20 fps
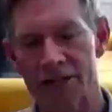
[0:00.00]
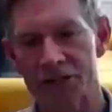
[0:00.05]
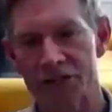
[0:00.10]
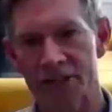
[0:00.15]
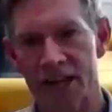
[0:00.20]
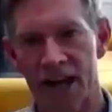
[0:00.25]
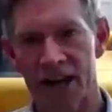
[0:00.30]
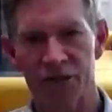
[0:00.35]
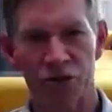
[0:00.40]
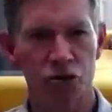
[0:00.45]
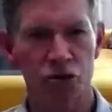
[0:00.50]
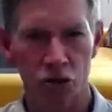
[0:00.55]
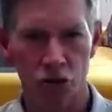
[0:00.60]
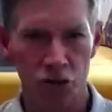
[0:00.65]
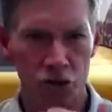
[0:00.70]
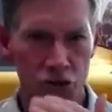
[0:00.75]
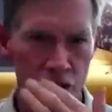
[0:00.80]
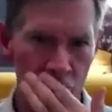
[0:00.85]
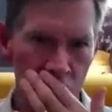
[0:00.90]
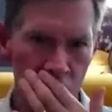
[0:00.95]
is that there's
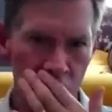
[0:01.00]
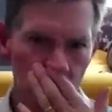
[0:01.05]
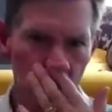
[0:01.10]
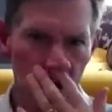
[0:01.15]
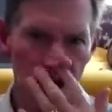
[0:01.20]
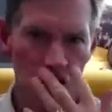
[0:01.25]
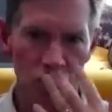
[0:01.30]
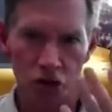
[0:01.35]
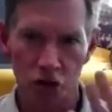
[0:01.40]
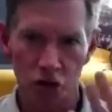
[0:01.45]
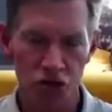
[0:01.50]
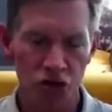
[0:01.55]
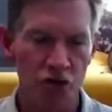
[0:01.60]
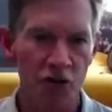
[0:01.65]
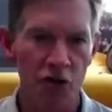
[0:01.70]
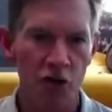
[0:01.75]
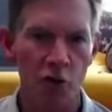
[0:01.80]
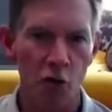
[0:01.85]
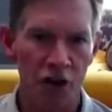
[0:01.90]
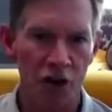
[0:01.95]
a
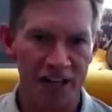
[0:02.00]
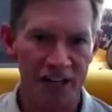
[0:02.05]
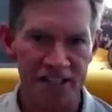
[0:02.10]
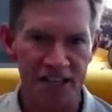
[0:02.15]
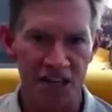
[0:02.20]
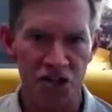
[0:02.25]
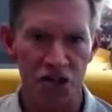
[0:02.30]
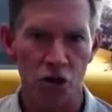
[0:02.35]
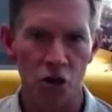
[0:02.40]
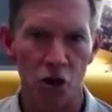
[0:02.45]
conservative organization